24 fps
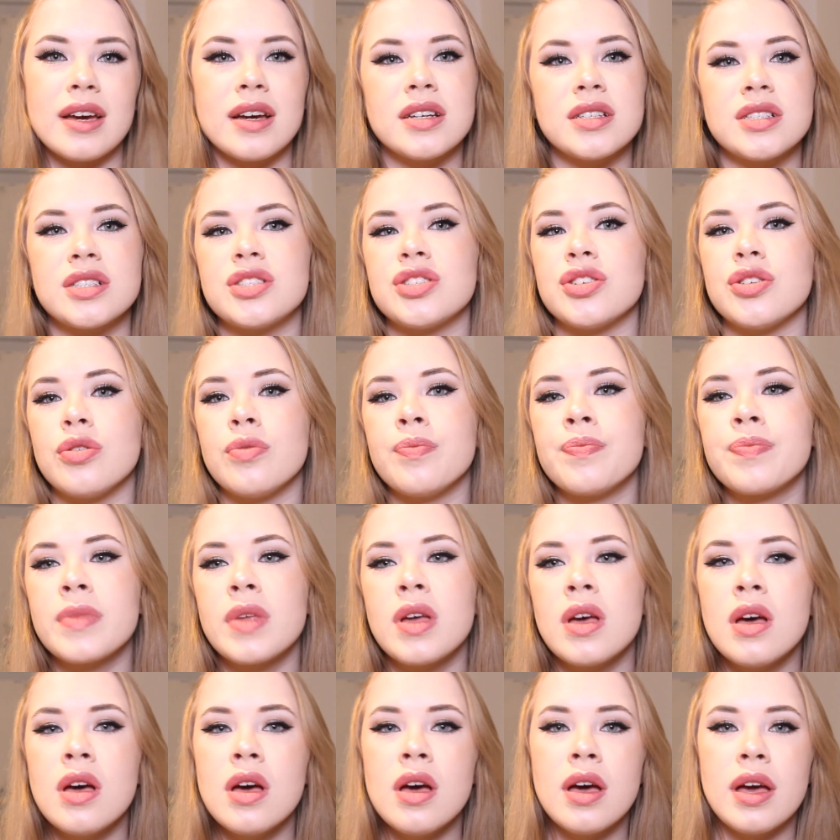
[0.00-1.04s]
Hey guys, so
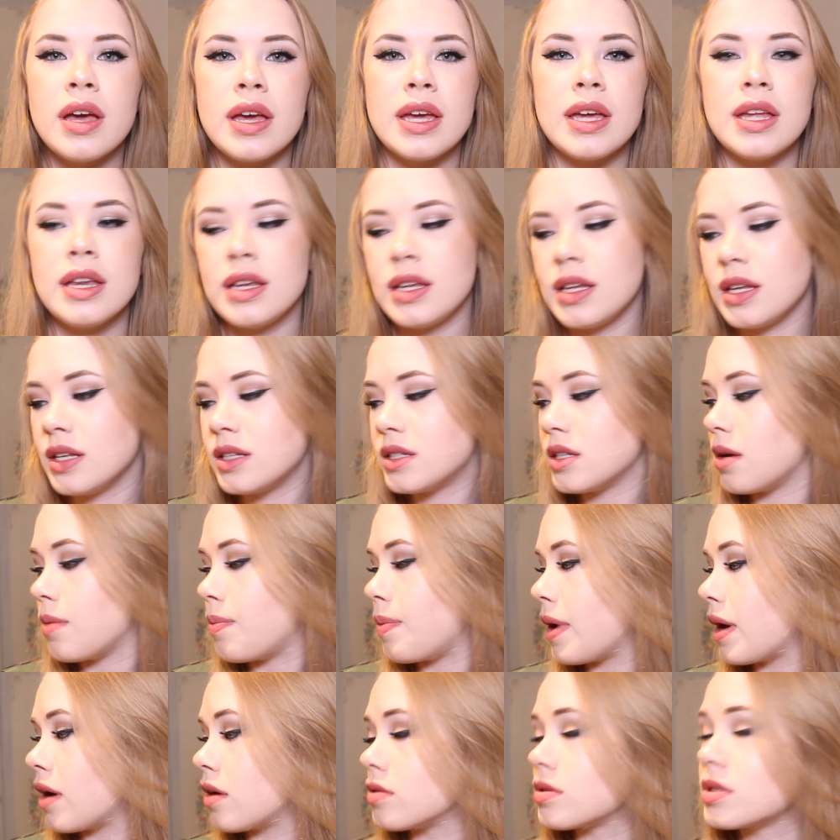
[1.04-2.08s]
it is
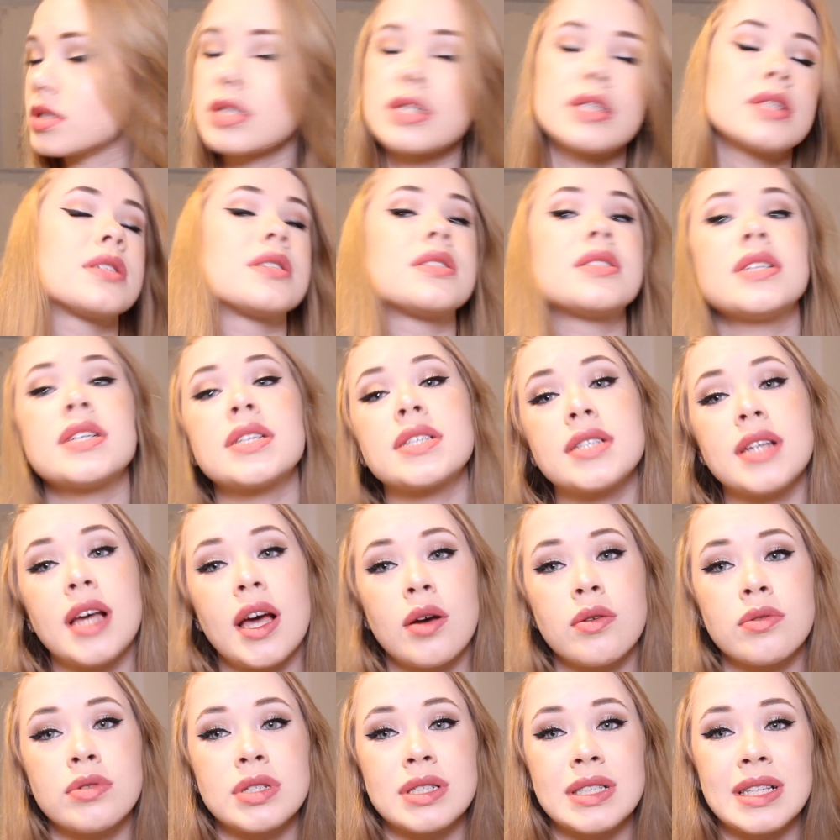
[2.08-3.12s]
about 6
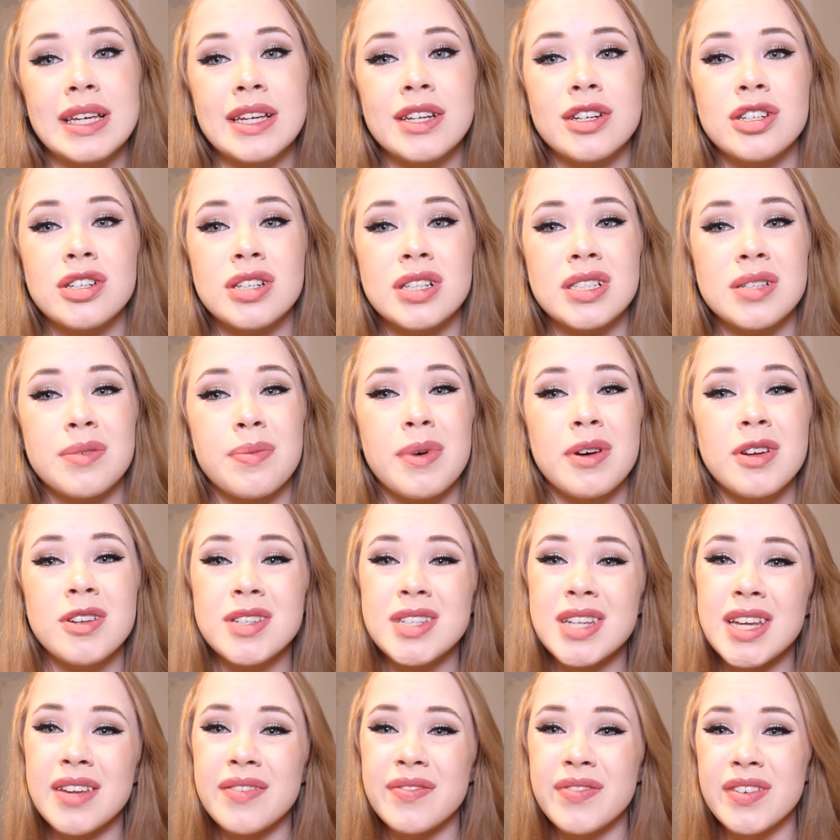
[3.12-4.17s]
hours later. It's
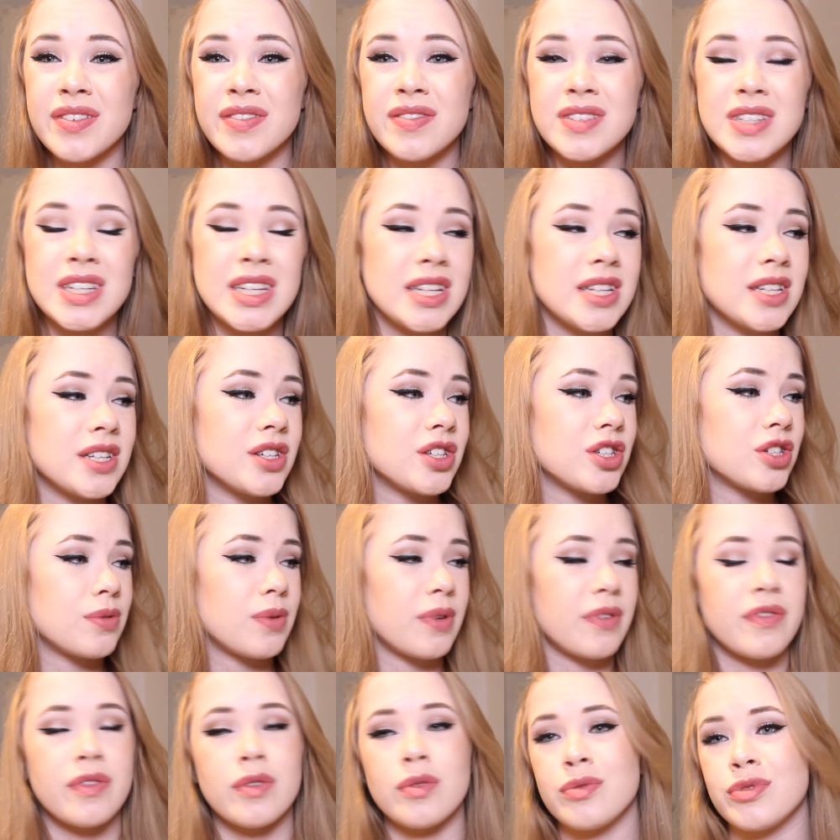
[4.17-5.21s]
about 10:15ish.
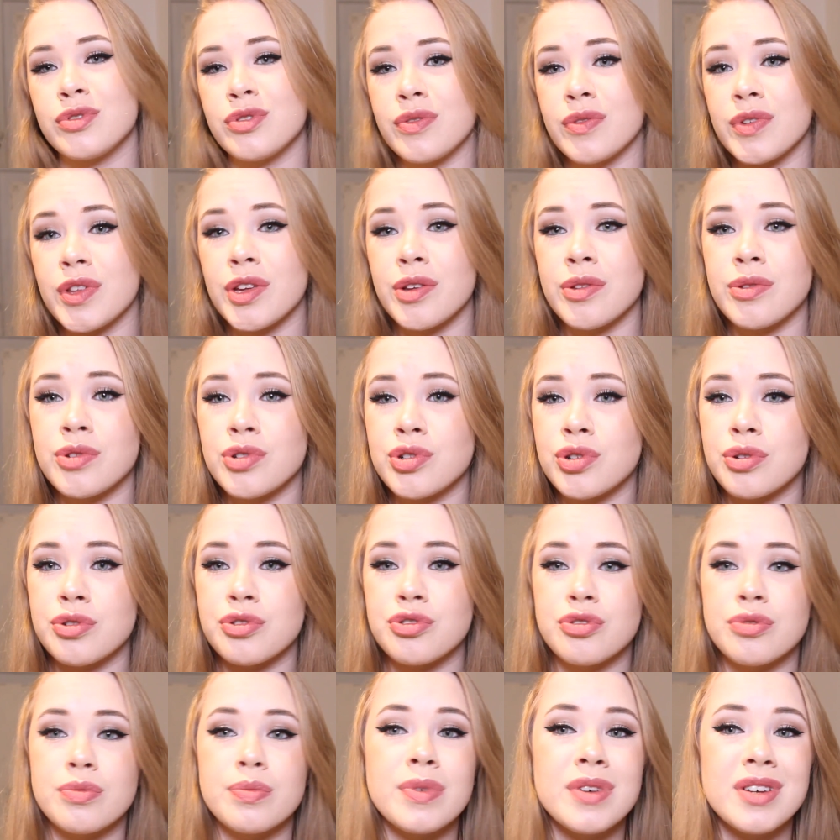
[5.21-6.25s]
My phone's over there on the
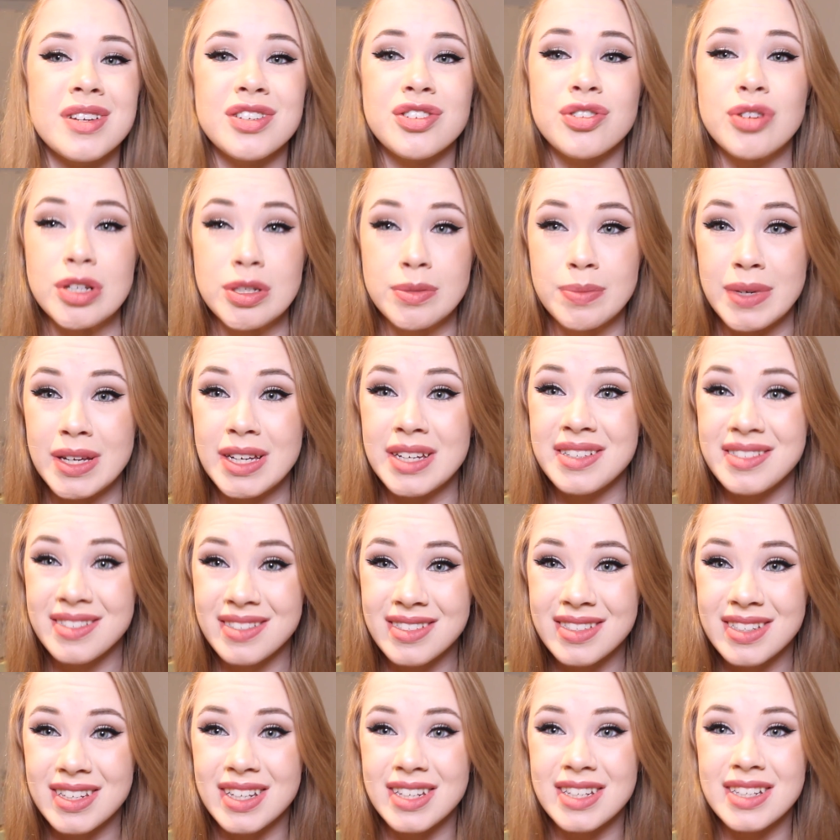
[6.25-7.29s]
charger, but trust me,
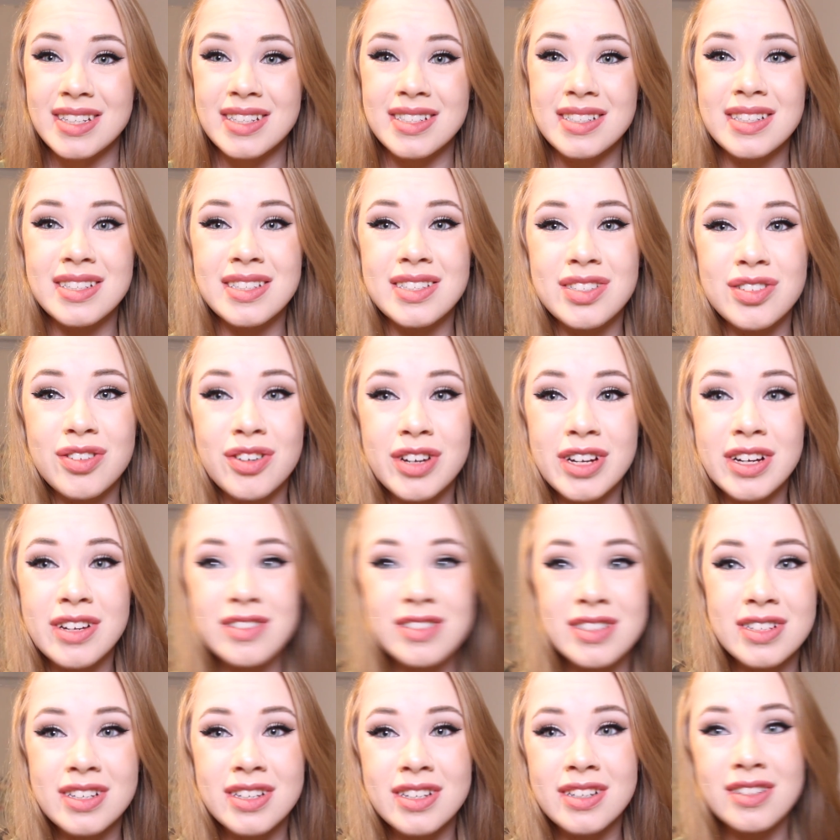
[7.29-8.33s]
it's dark
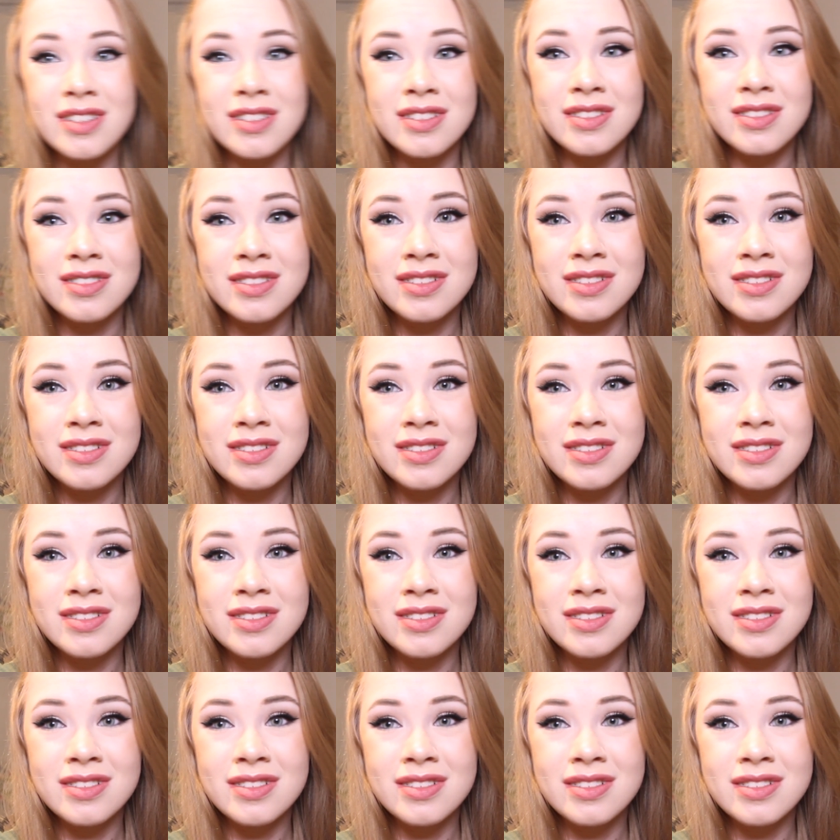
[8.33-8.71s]
outside.